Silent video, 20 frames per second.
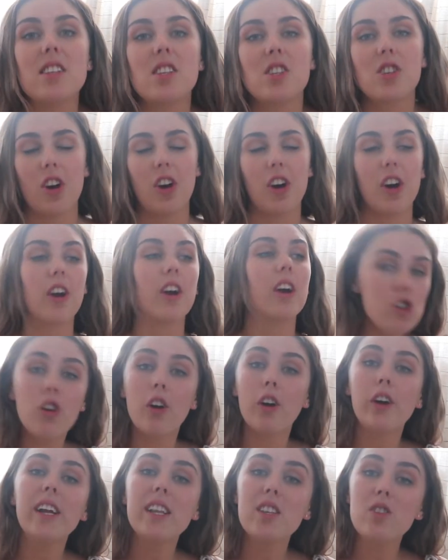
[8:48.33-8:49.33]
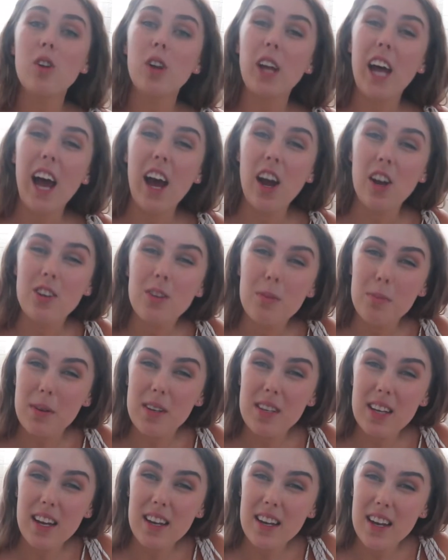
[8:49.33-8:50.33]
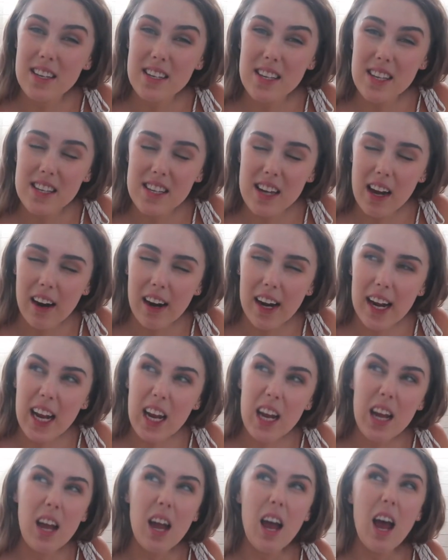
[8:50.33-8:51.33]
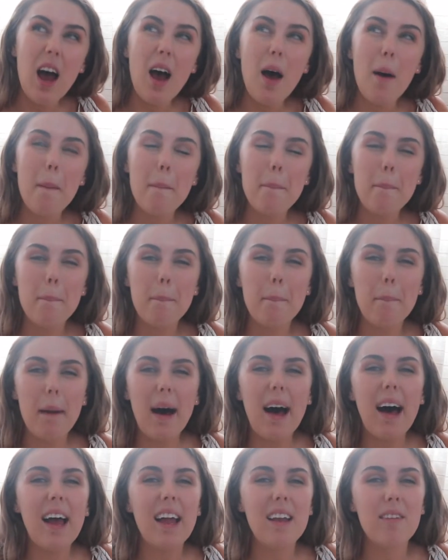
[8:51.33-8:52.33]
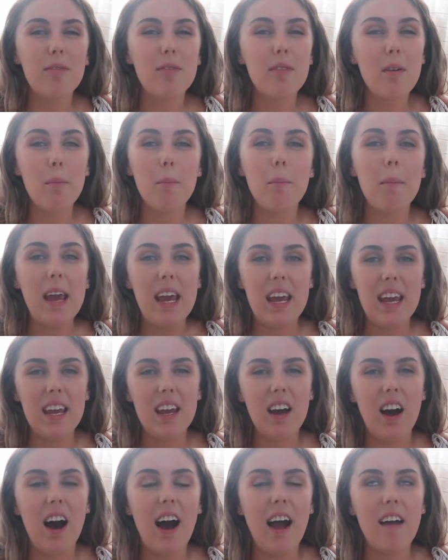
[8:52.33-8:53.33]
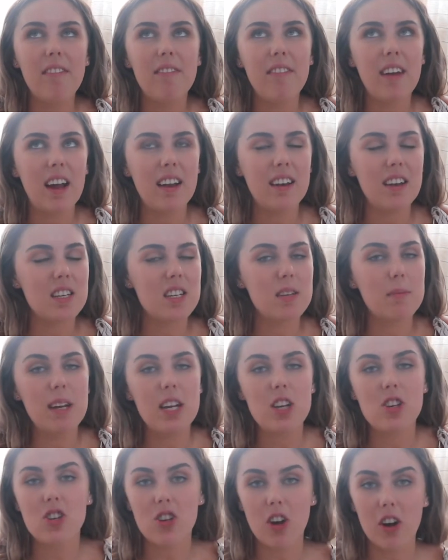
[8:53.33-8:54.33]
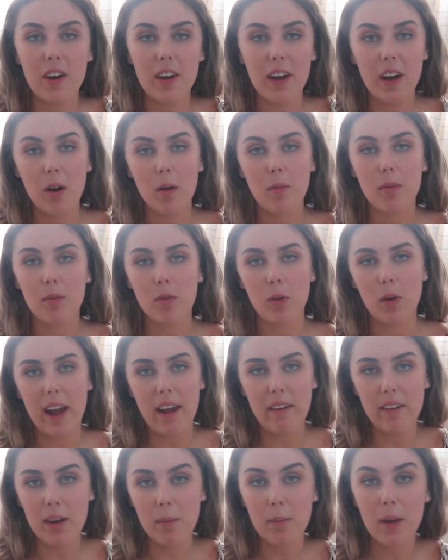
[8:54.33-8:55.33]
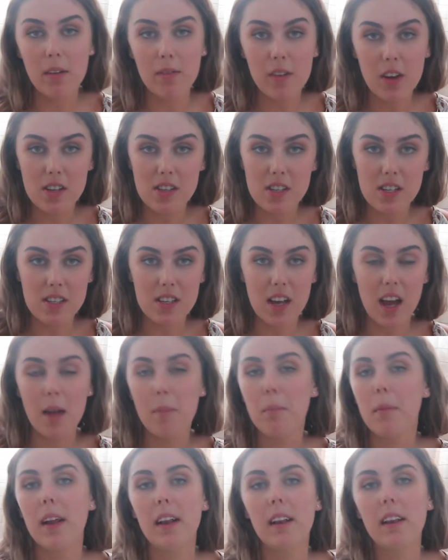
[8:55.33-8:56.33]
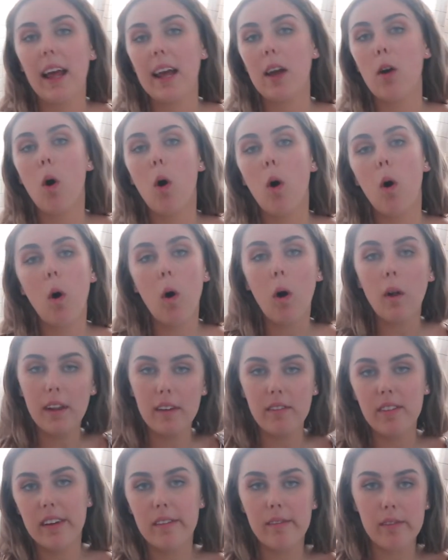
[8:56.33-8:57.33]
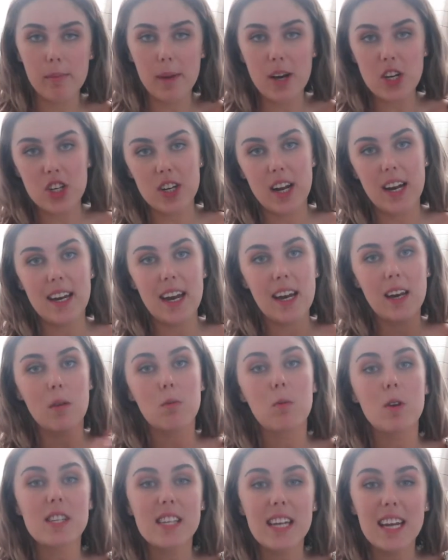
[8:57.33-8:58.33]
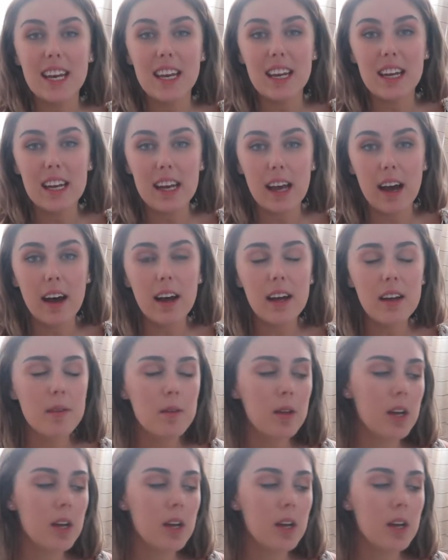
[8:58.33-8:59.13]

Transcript: So no, it's not 100% necessary. But for me, I found it to be so helpful. Even in my first assignment, like all of the information I needed was in here.